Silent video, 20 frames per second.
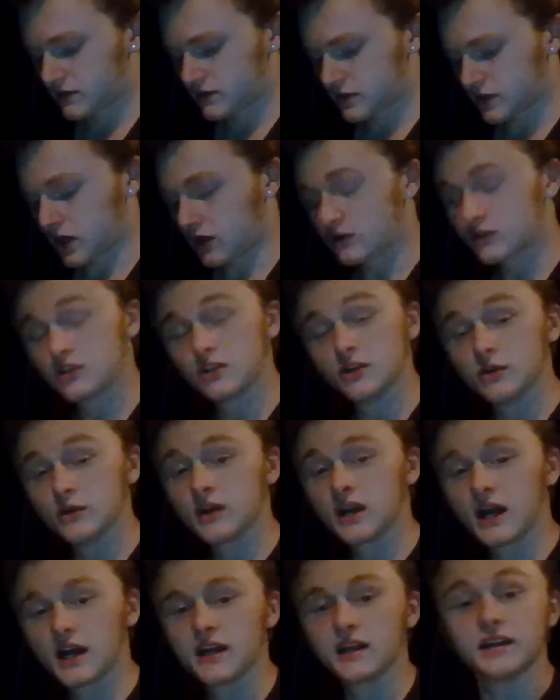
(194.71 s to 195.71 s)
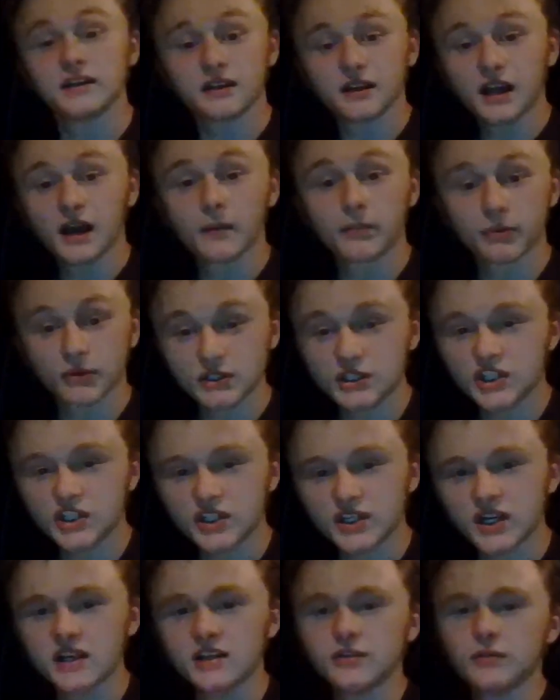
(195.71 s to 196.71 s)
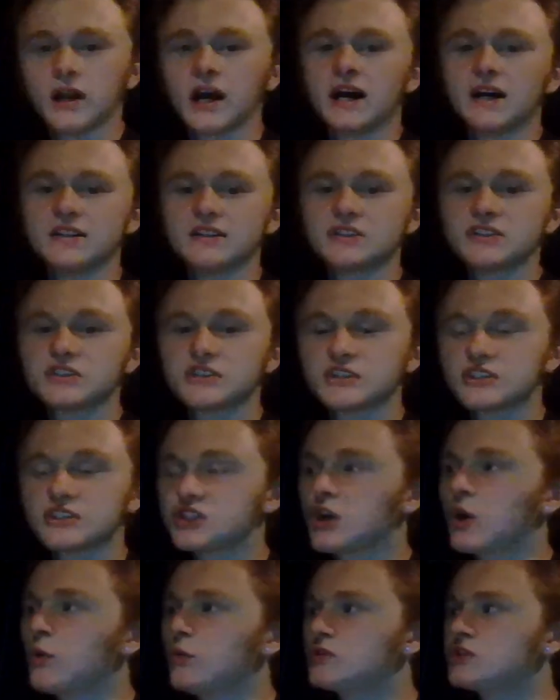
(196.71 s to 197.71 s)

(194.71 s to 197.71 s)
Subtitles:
talked to, and I appreciate you guys so,